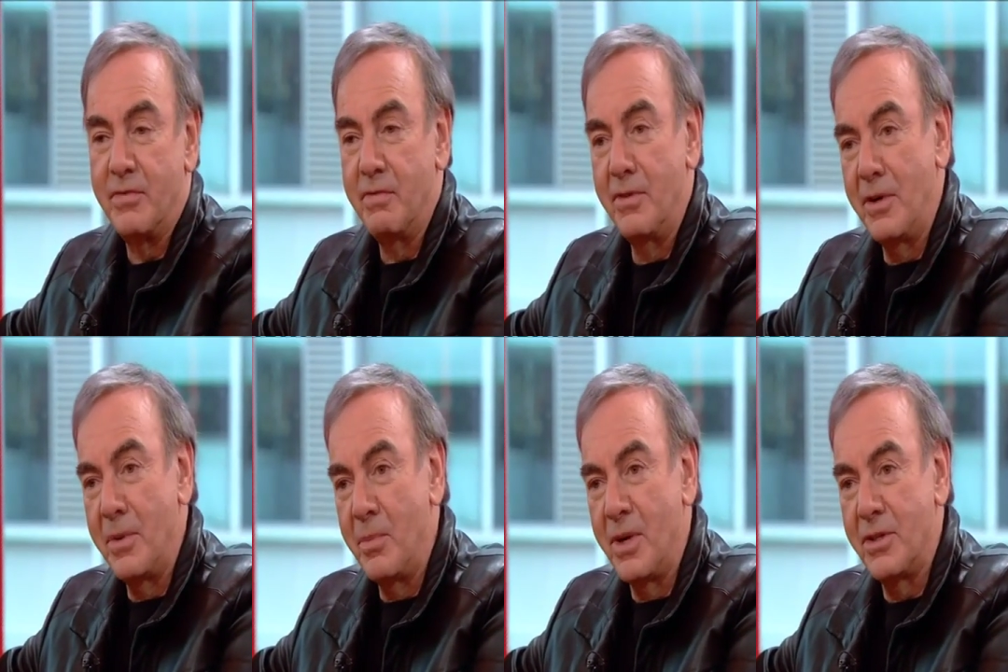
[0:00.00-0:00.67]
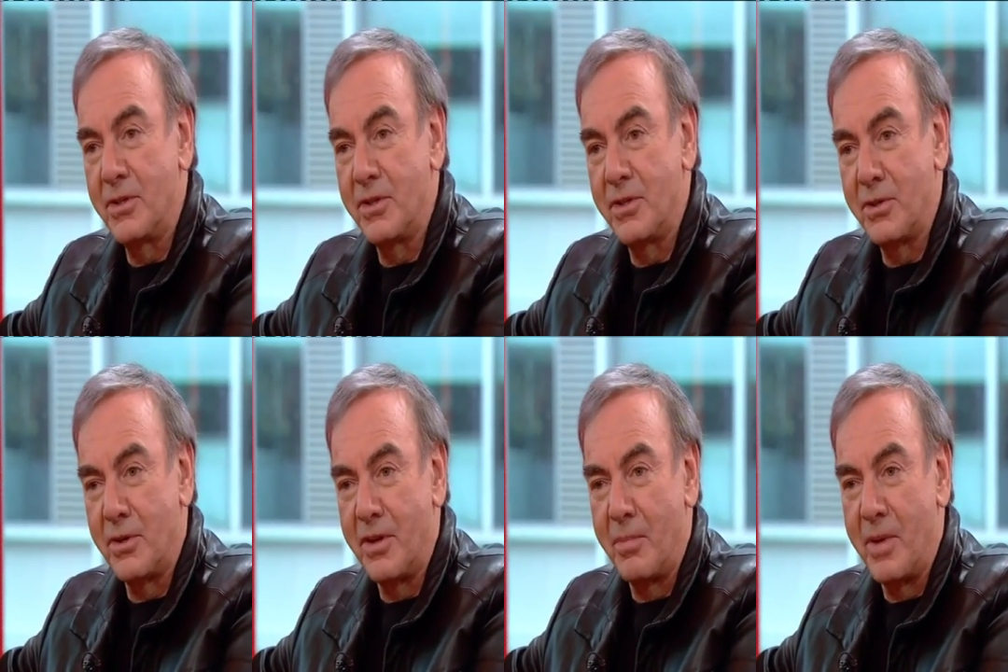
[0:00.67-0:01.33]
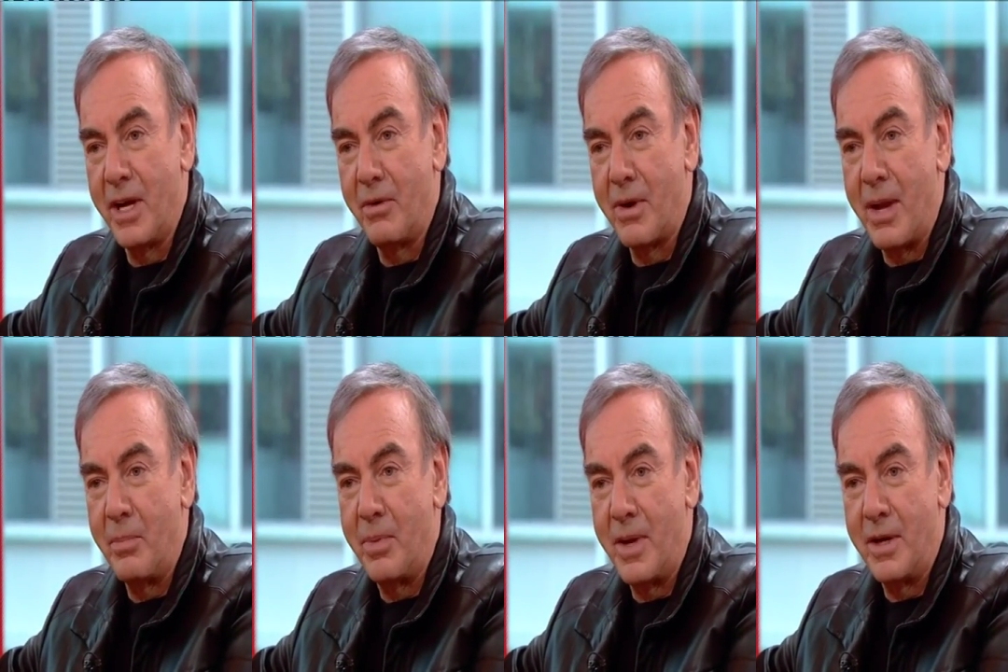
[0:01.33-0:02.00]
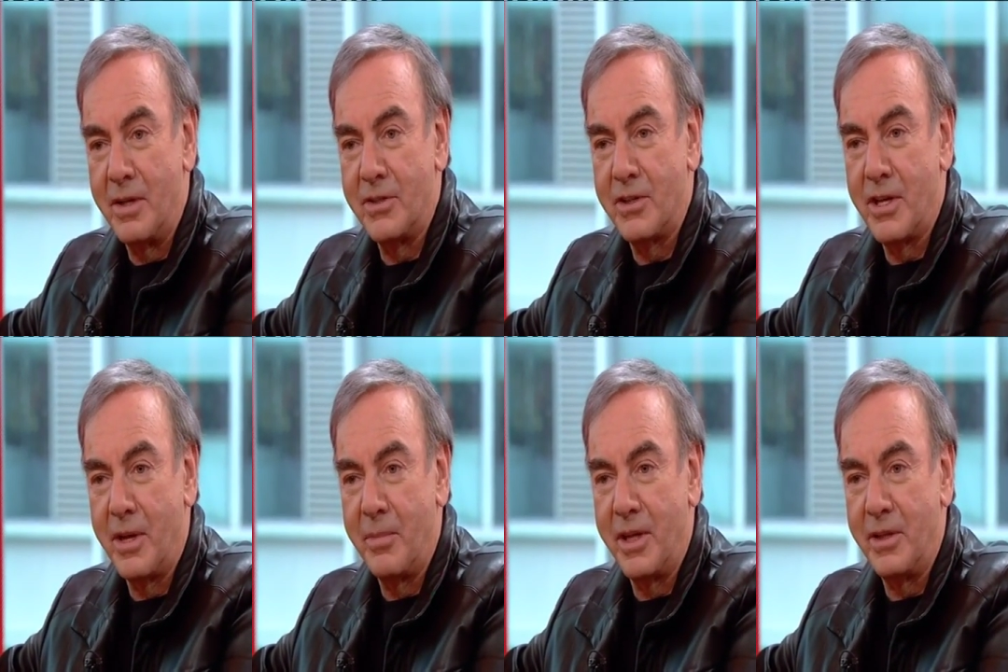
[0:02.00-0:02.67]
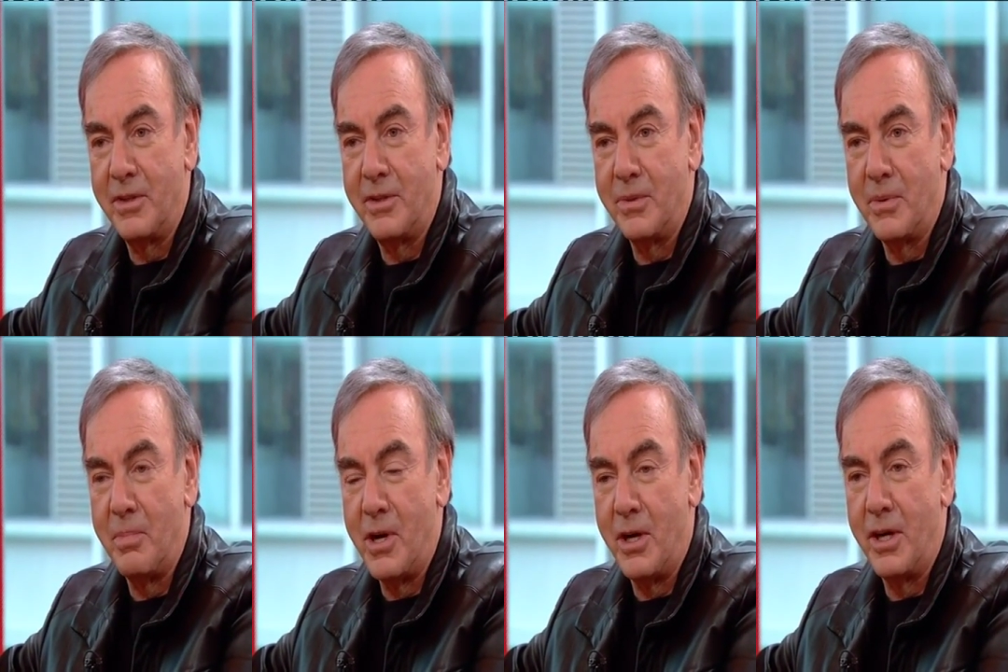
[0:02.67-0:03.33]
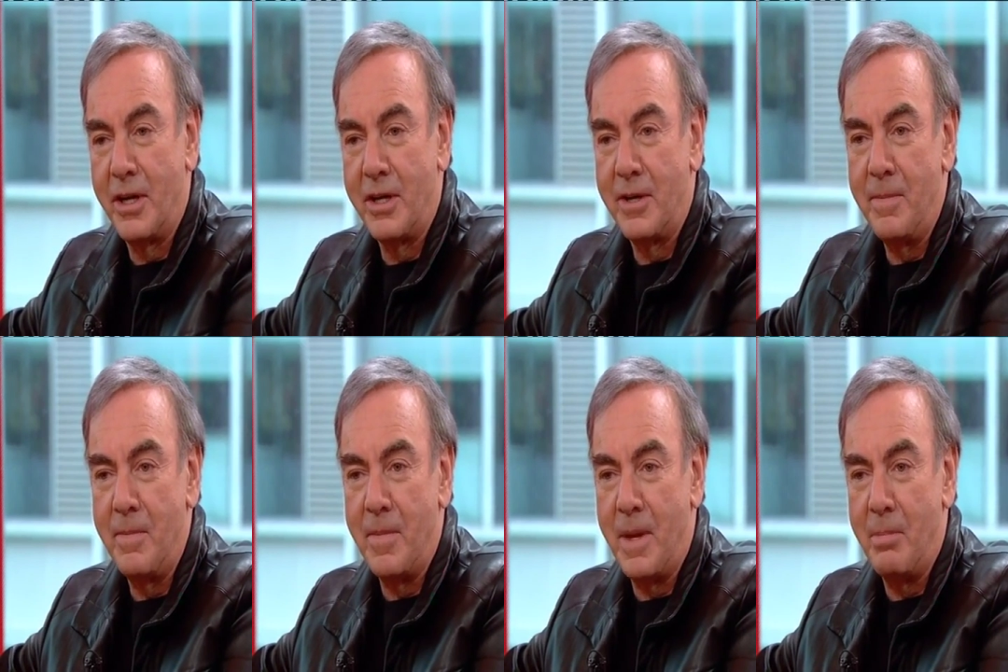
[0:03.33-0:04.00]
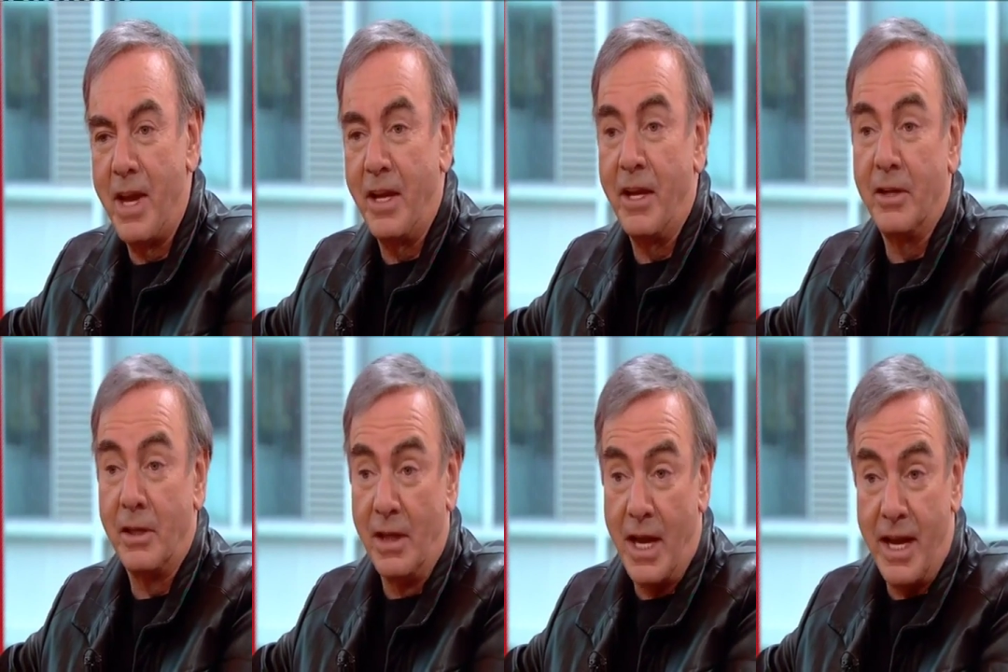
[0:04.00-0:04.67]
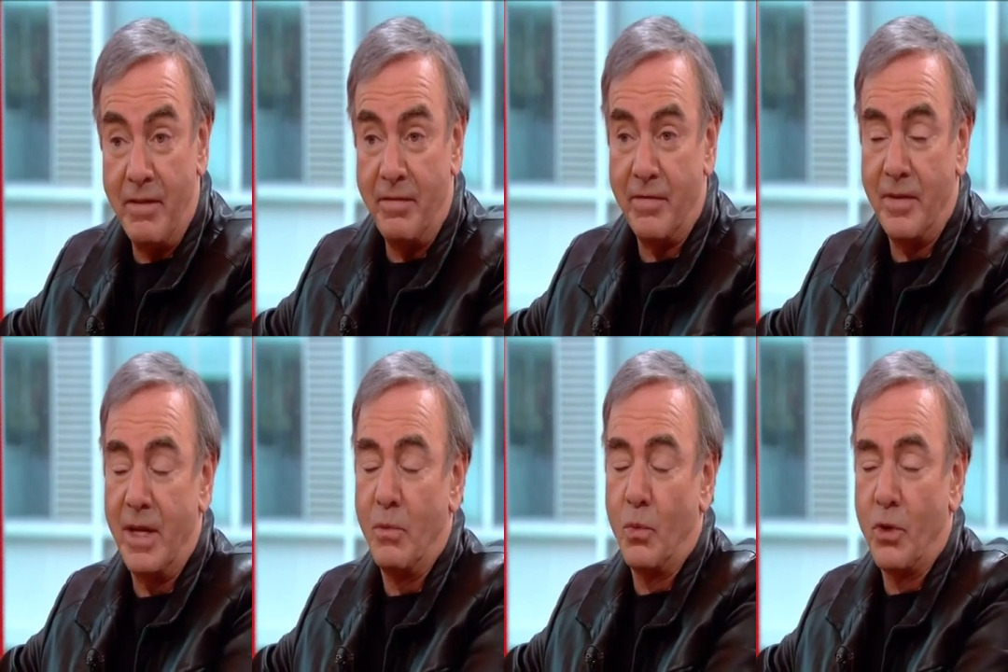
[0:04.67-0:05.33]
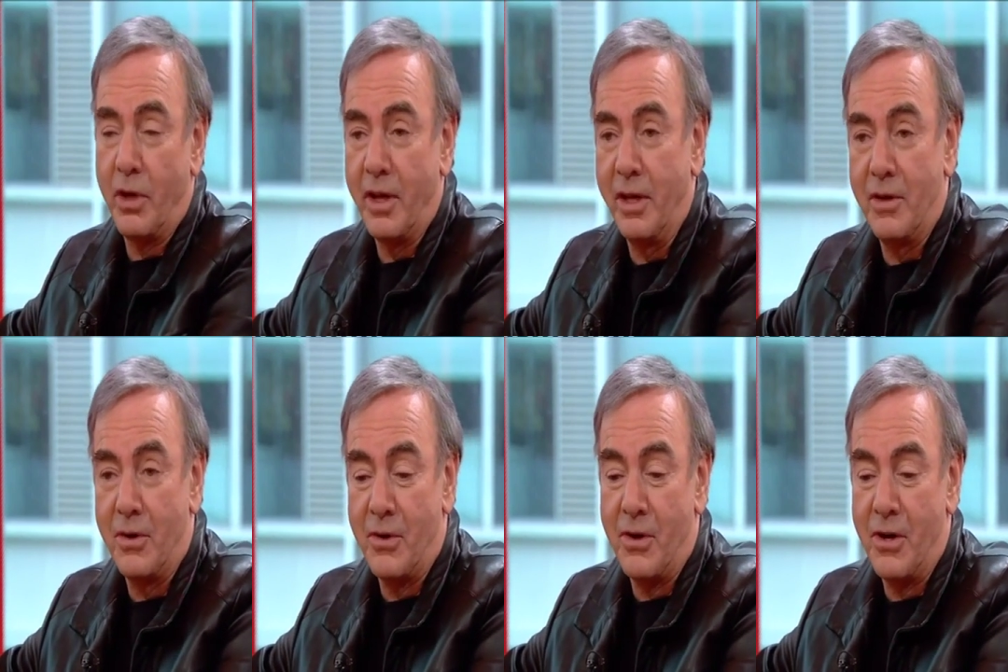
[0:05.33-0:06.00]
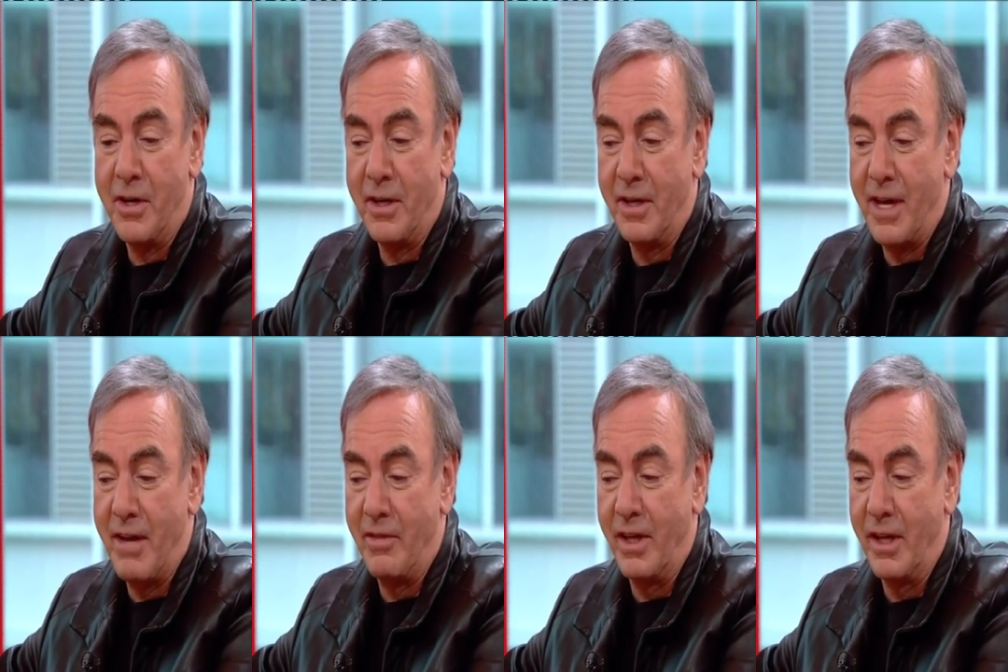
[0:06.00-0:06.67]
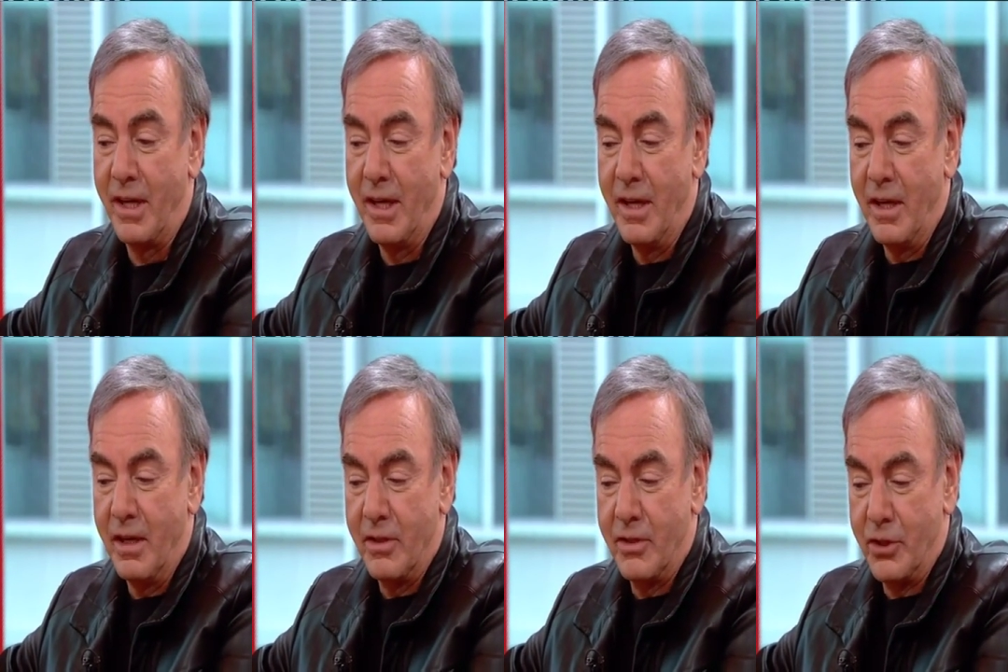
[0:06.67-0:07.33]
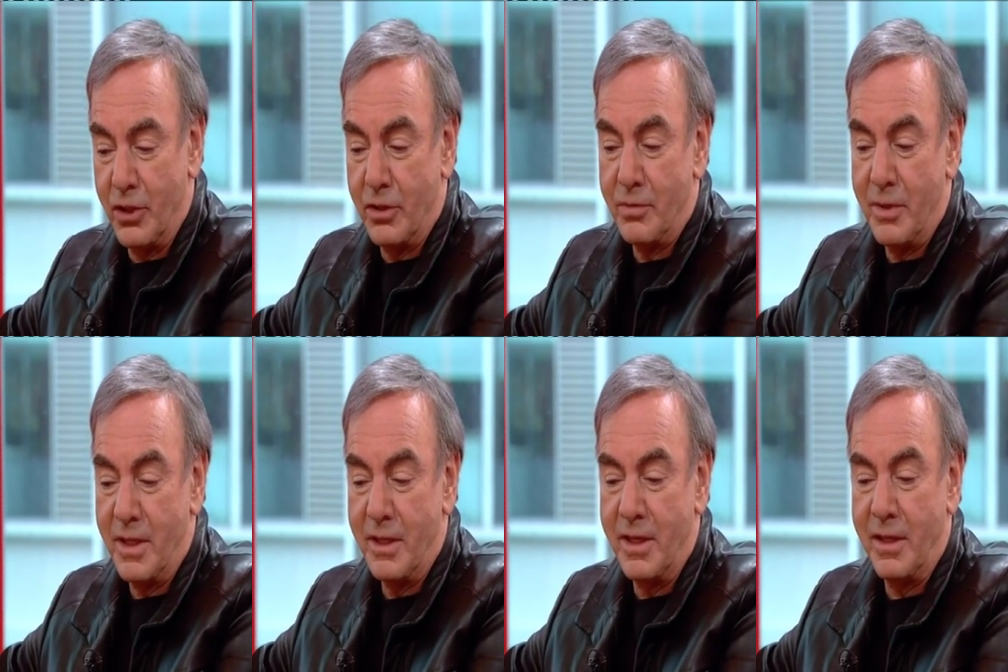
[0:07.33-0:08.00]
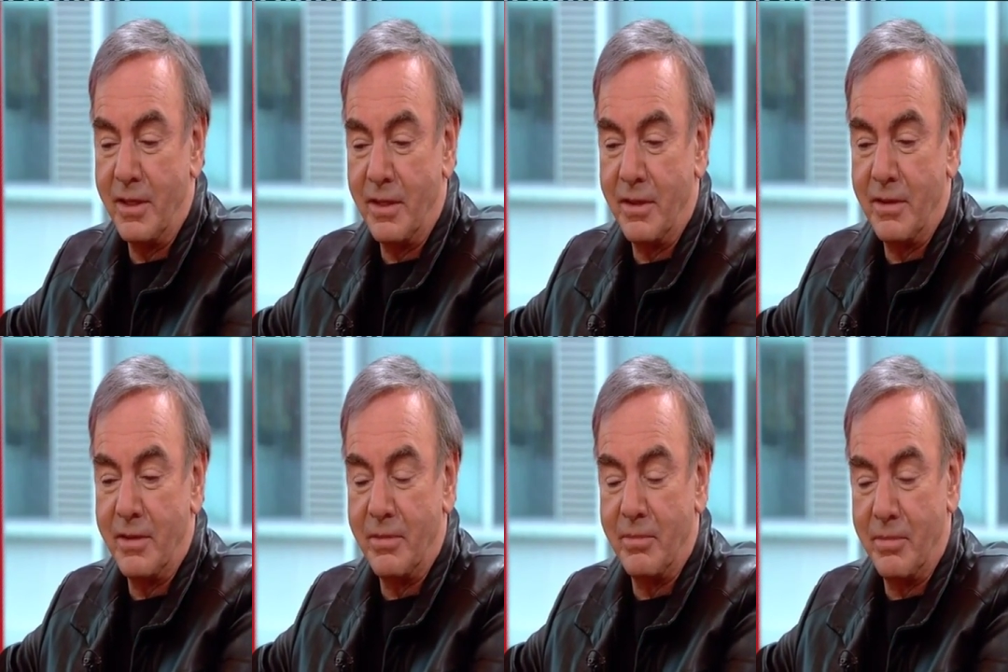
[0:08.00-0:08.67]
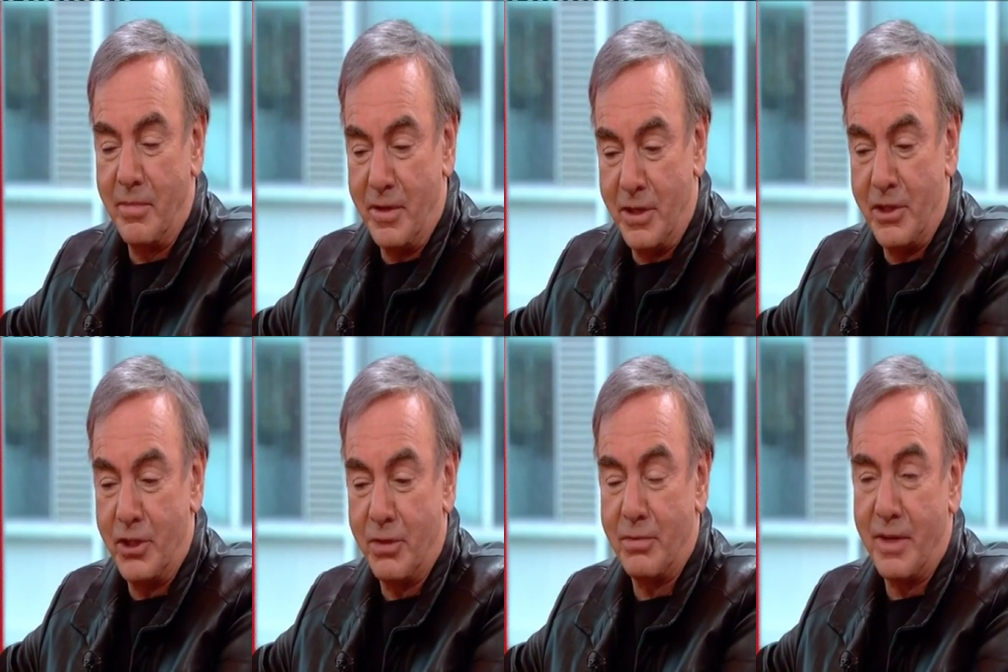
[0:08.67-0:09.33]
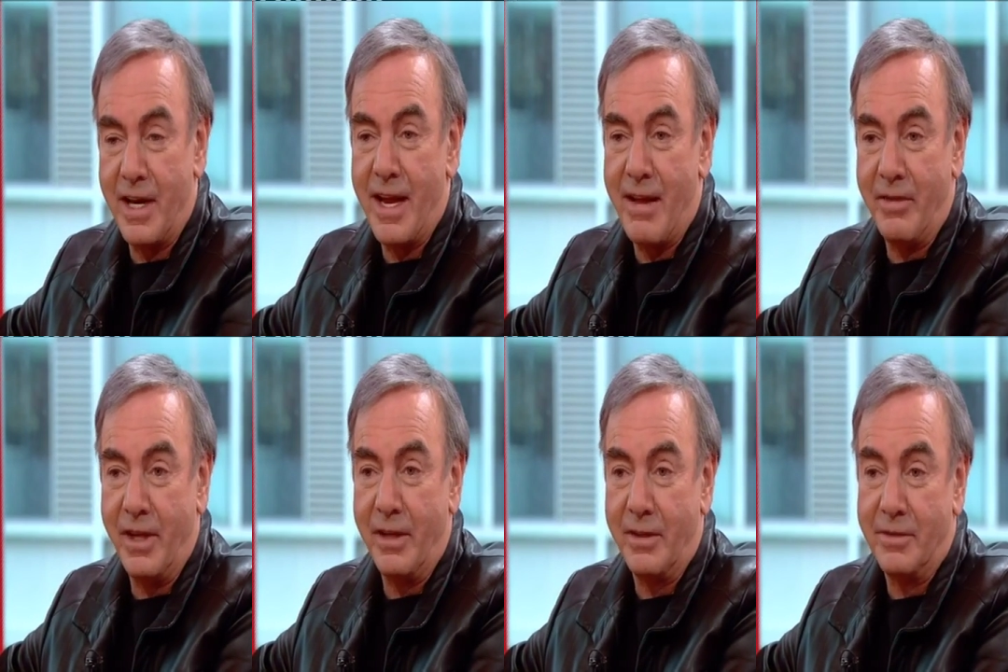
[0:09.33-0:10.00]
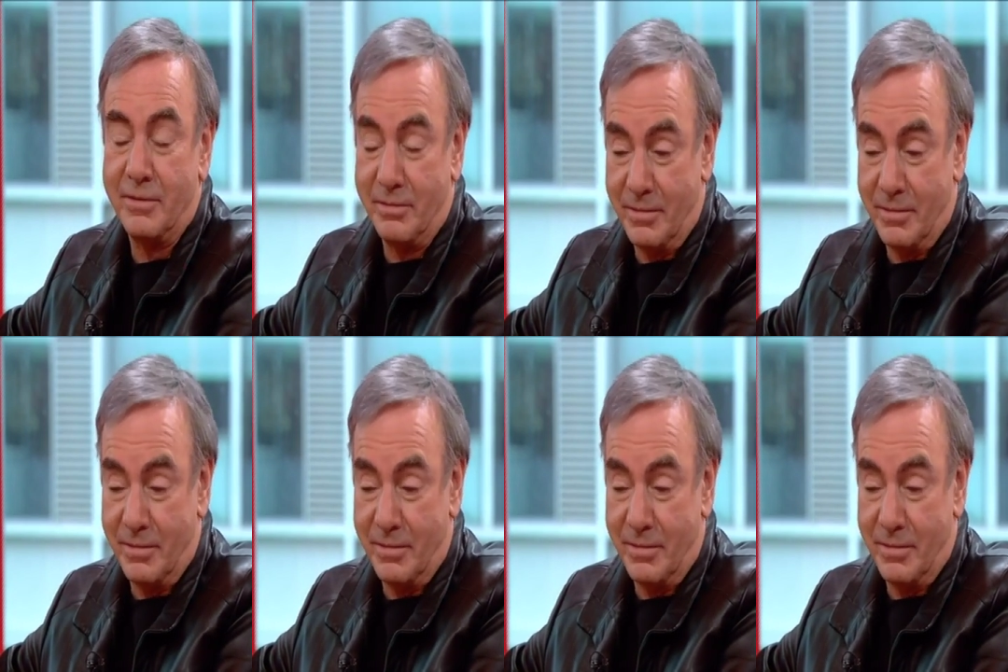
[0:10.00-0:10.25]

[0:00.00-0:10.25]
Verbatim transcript: it's very much the story of my grandparents coming to America and making a life and working hard and having children and their children having